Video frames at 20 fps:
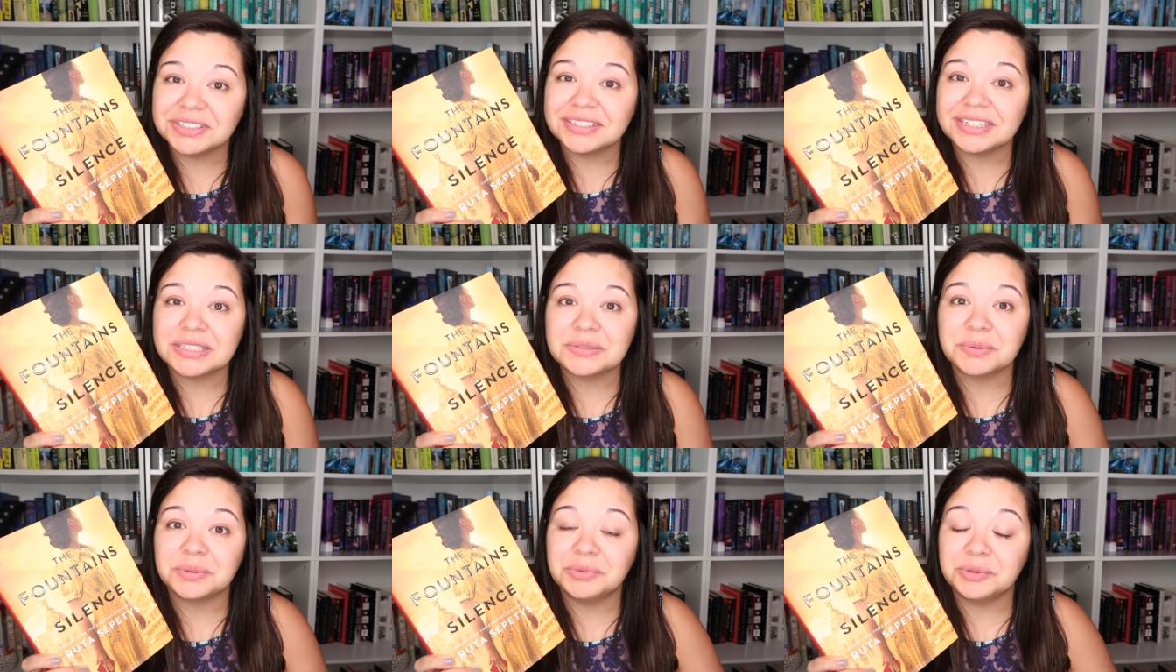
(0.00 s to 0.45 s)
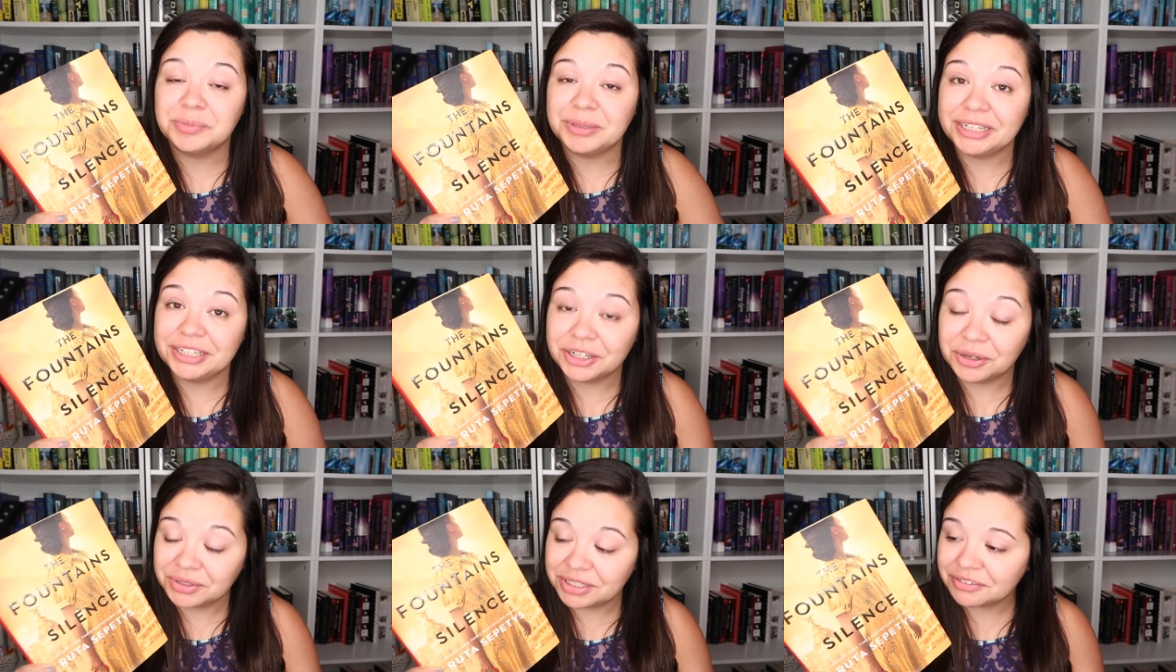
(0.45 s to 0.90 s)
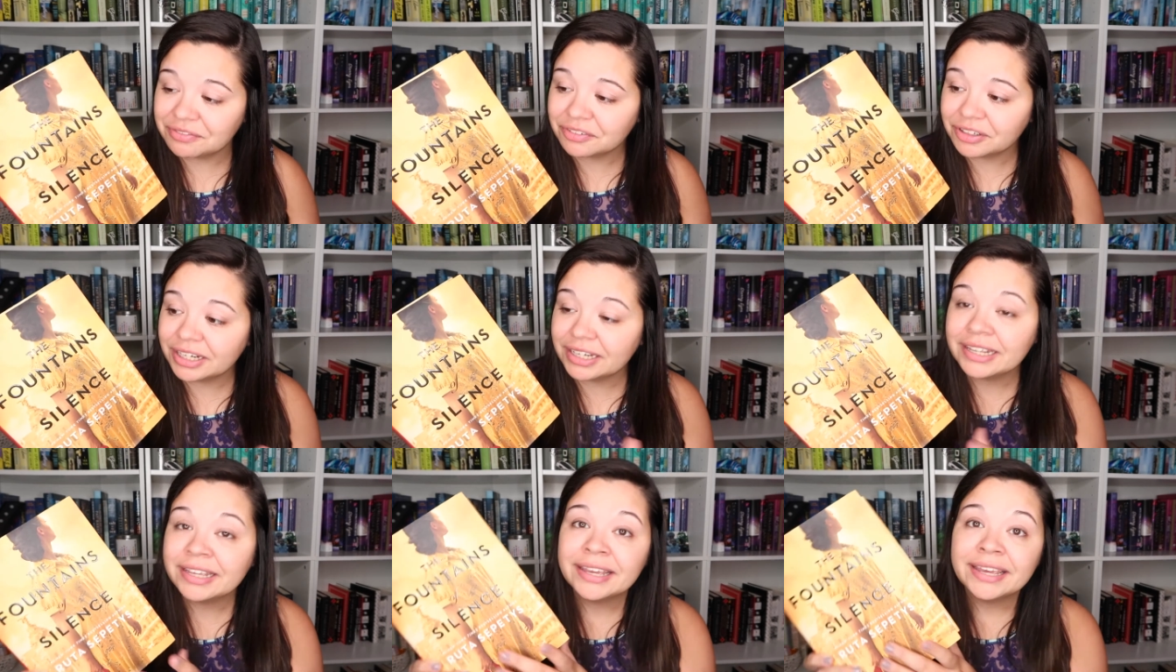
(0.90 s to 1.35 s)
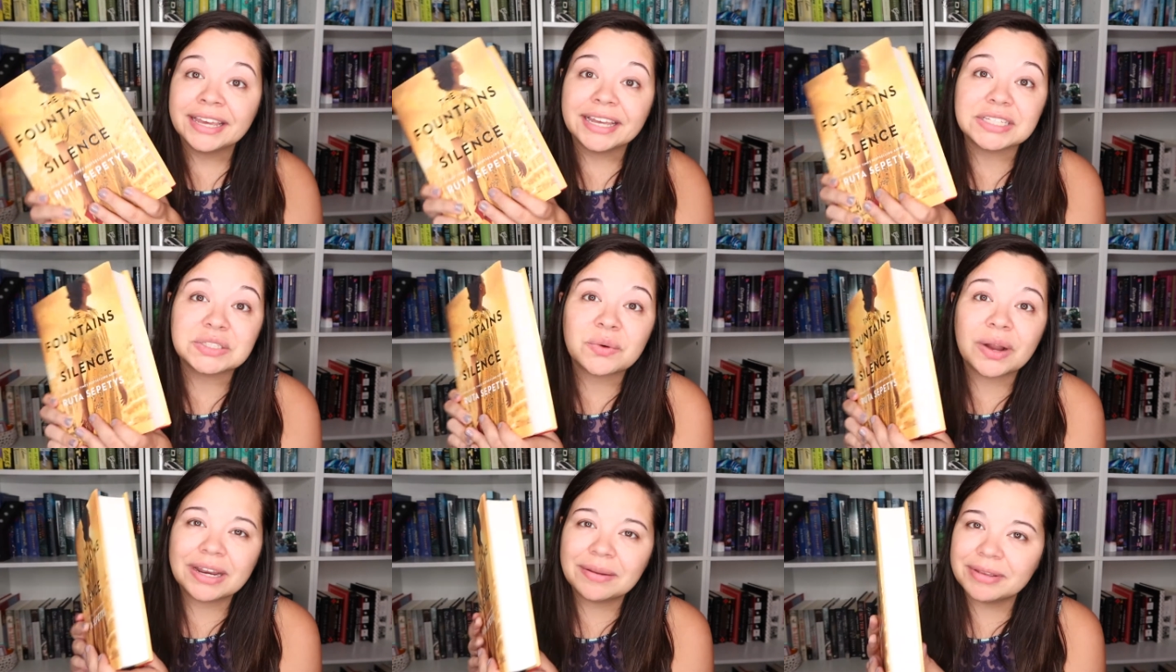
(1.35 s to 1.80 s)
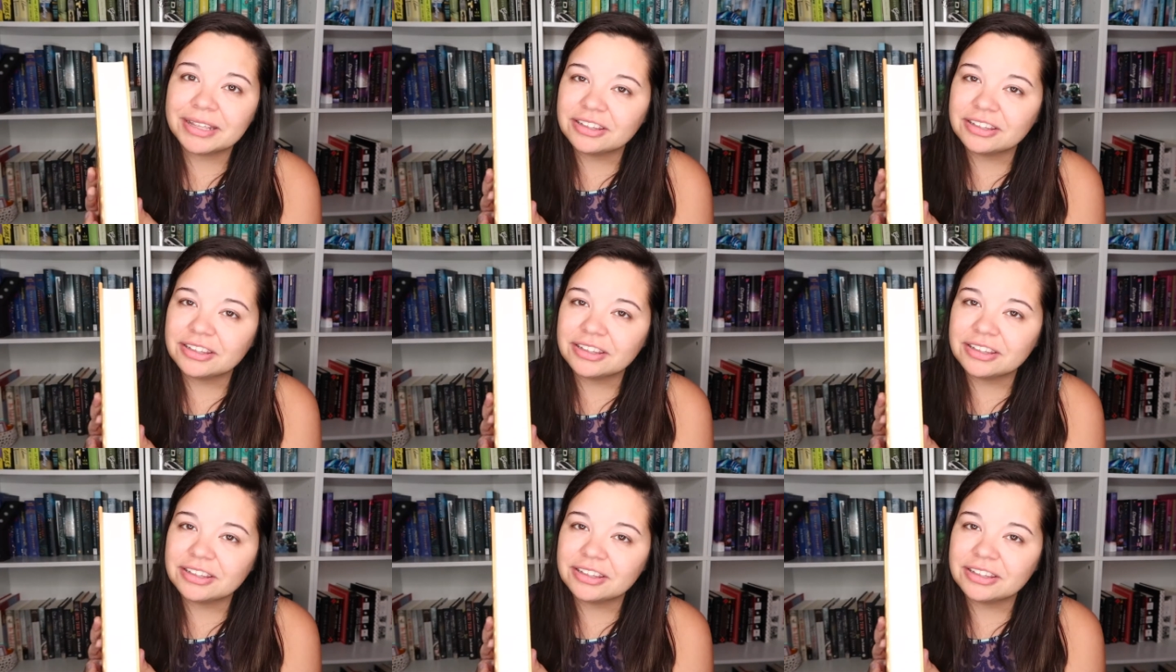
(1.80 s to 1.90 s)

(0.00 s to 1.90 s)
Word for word: that this one will be no different. It's quite